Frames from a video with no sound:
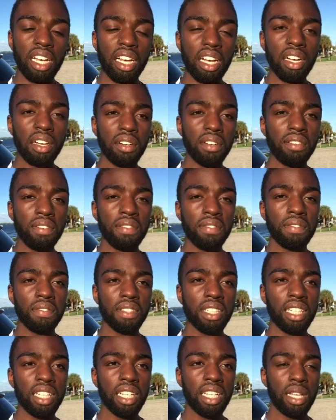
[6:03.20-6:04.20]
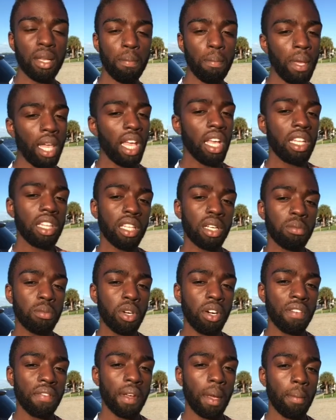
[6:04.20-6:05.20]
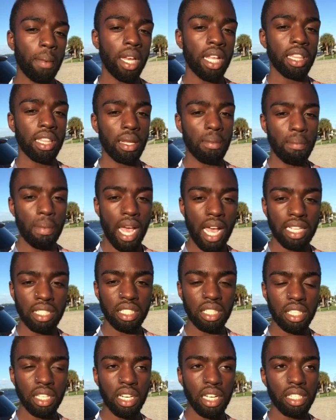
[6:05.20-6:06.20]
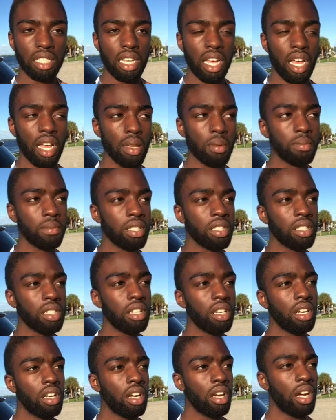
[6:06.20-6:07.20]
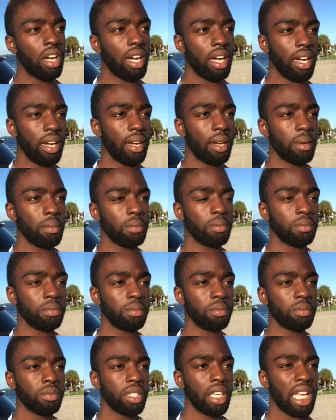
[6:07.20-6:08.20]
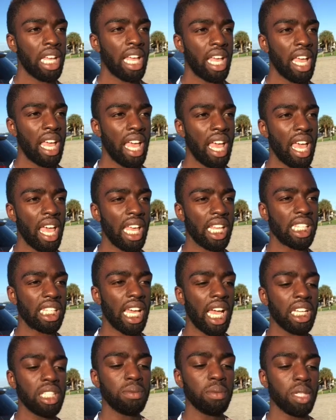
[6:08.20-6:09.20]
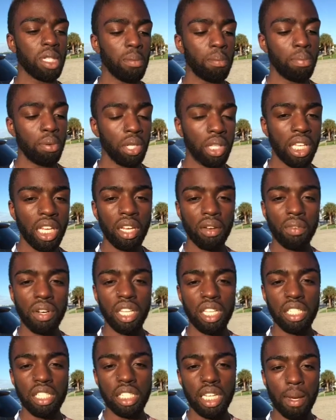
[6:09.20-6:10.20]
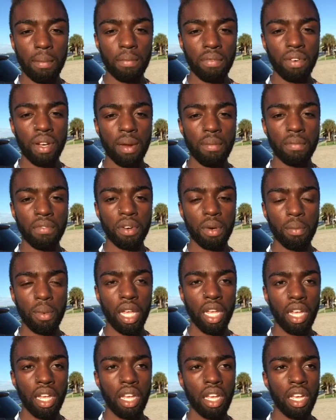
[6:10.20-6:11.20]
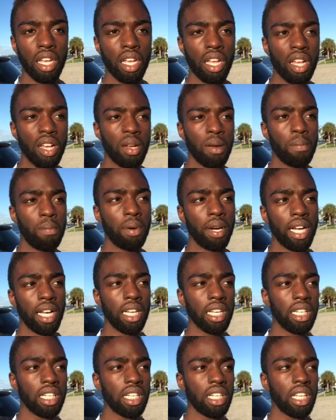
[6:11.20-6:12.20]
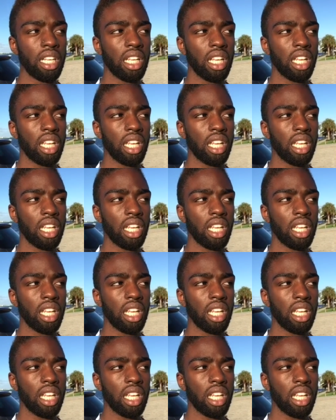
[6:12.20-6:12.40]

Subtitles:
of being a little more feminine than masculine at times. And that's where the bullying really stemmed from for me. But